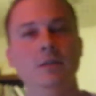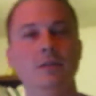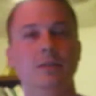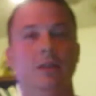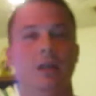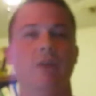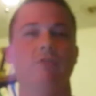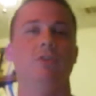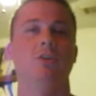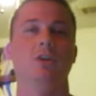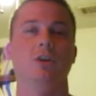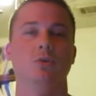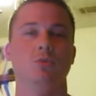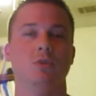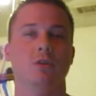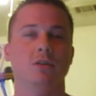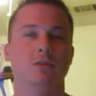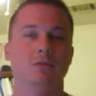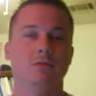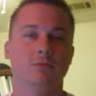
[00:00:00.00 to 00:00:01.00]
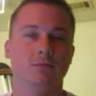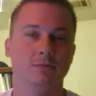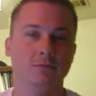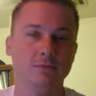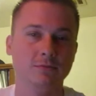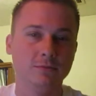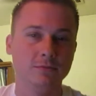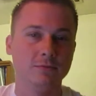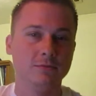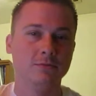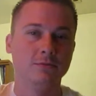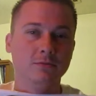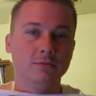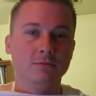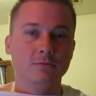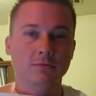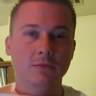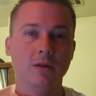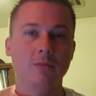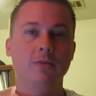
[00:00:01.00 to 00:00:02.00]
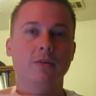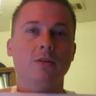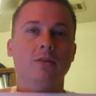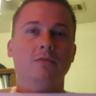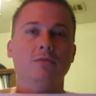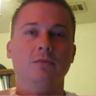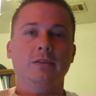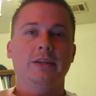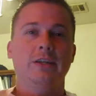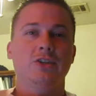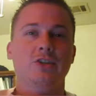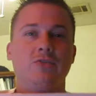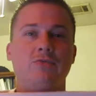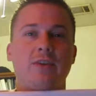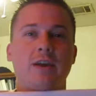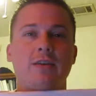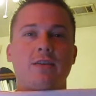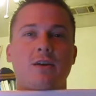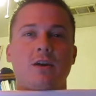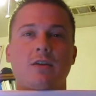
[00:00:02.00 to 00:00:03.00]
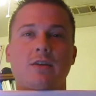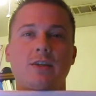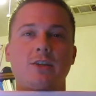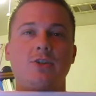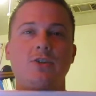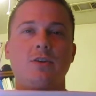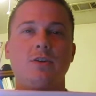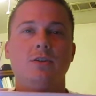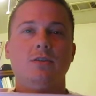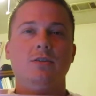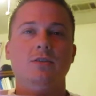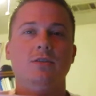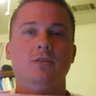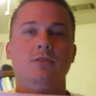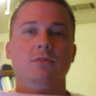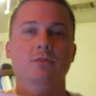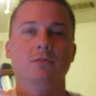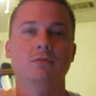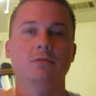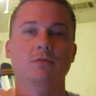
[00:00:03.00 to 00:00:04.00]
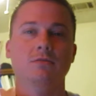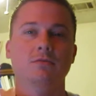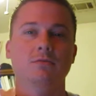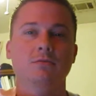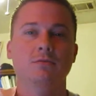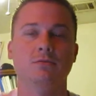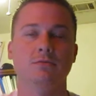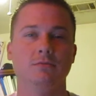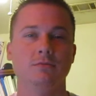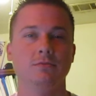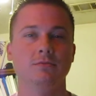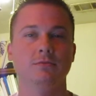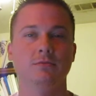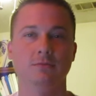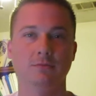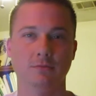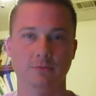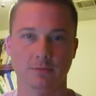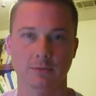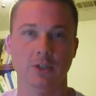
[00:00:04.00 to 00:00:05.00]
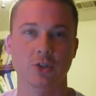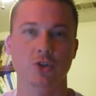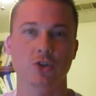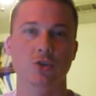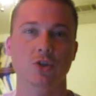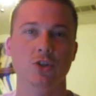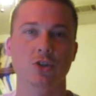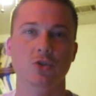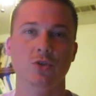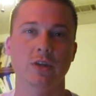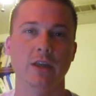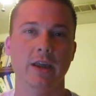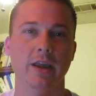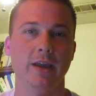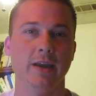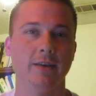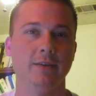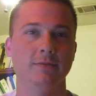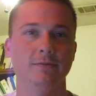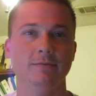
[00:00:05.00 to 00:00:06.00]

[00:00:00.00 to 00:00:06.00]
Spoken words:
Have a good one. Remember, get your Fat Donkey shirts as soon as you can.